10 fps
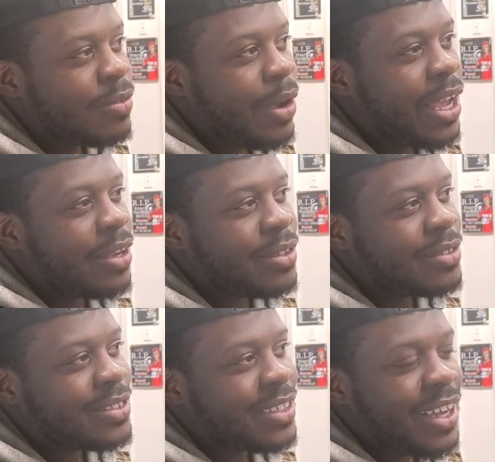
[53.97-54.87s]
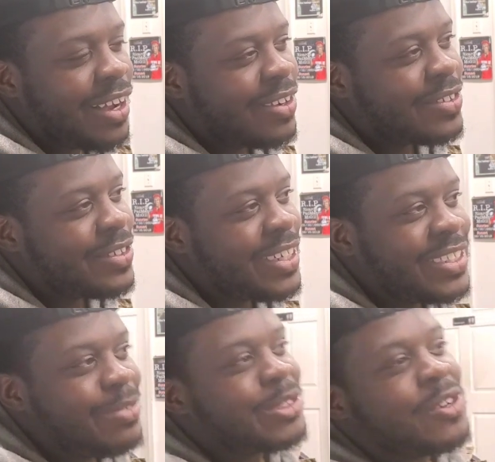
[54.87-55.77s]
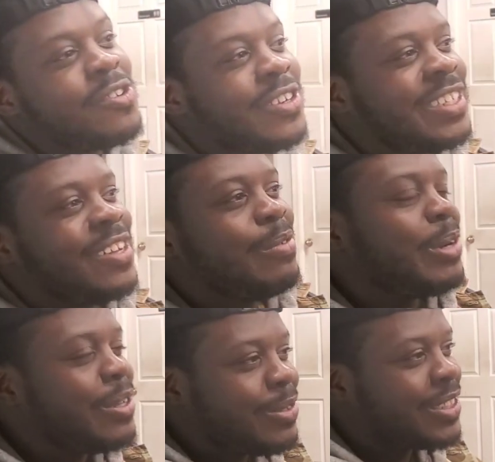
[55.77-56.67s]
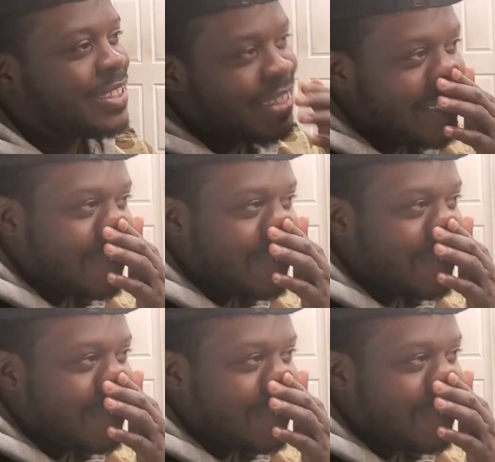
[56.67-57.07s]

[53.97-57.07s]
Wack, I don't know. That shit was corny, though, but it was